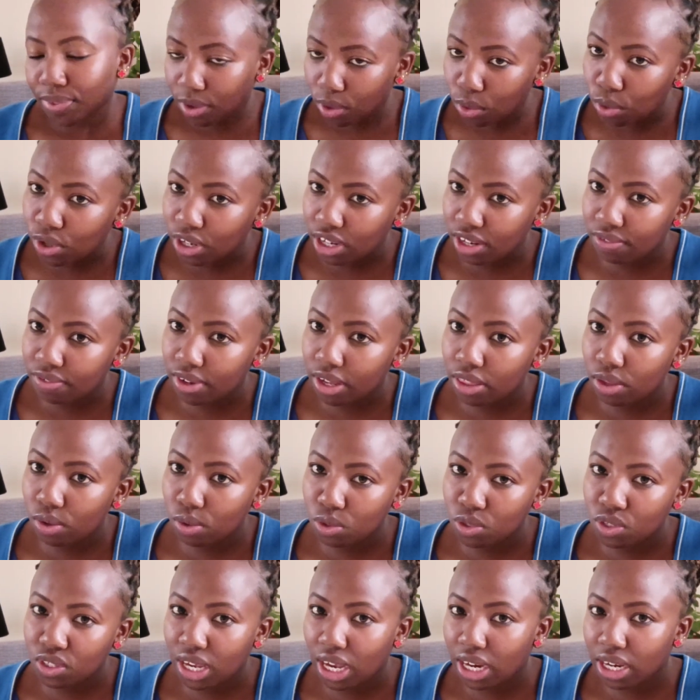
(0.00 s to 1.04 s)
whatever you
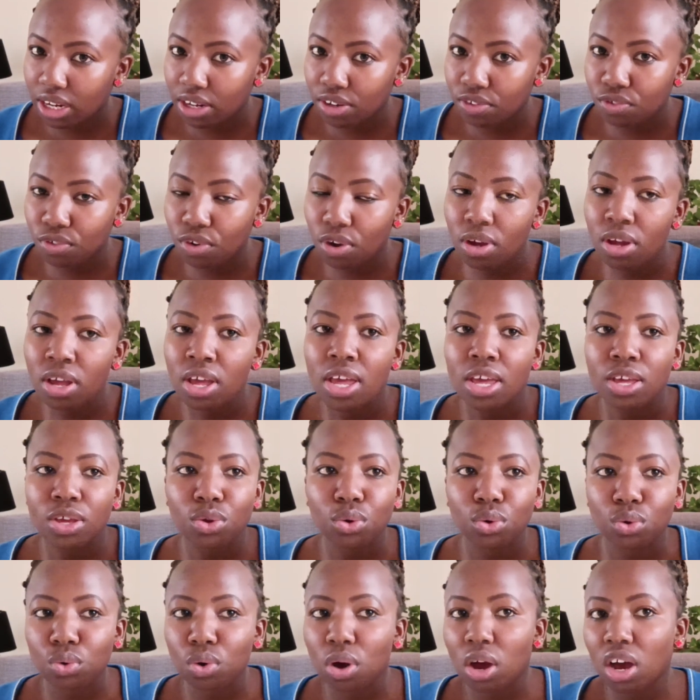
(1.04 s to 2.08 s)
studied for, you
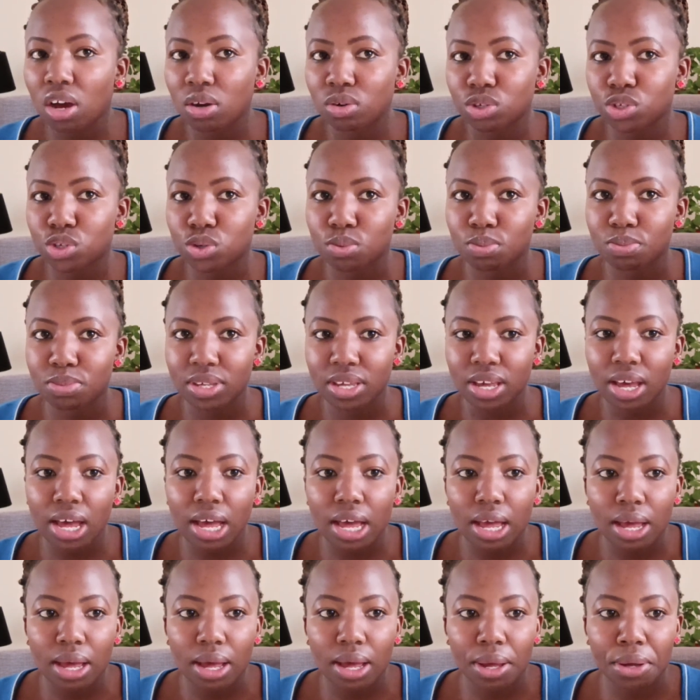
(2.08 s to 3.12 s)
know how to be
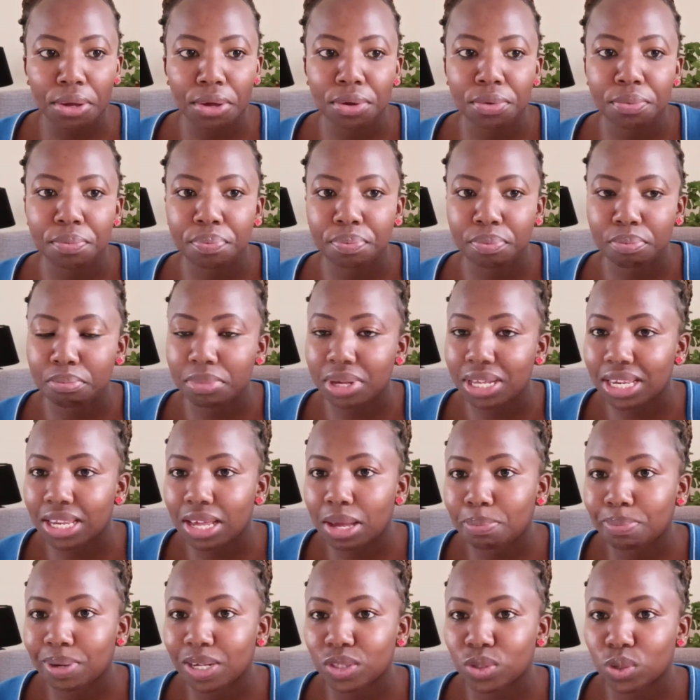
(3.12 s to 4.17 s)
a media
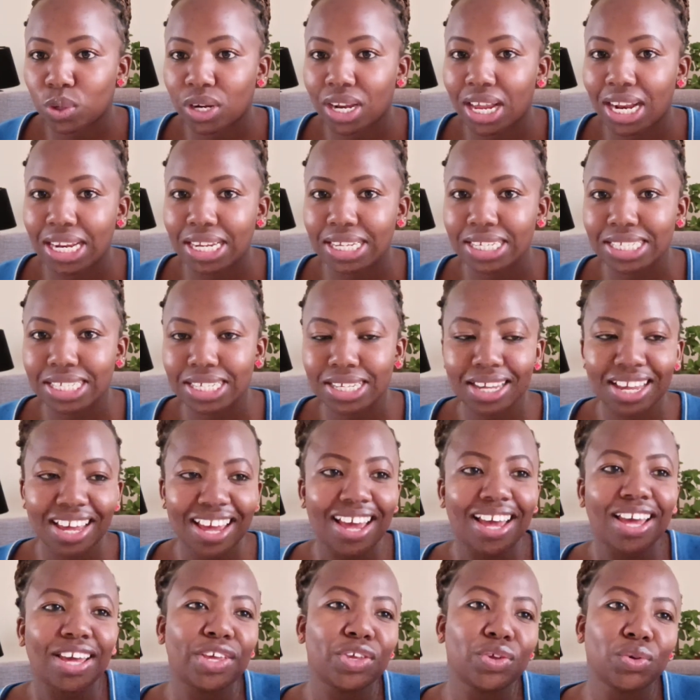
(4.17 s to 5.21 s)
personality.
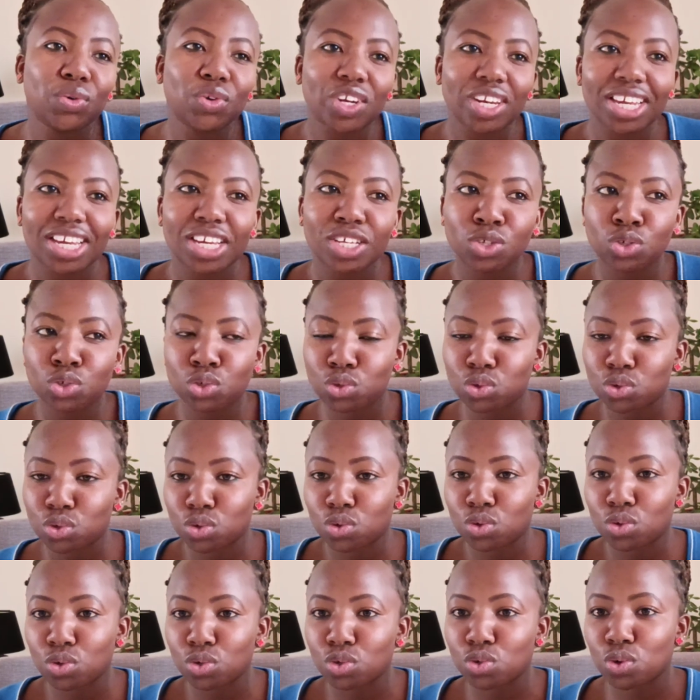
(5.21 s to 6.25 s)
You need to
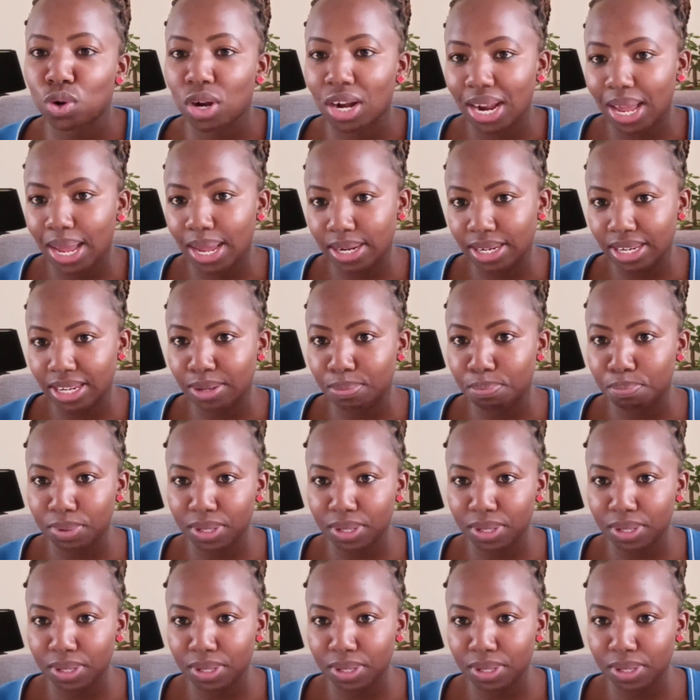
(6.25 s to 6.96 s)
know, to learn and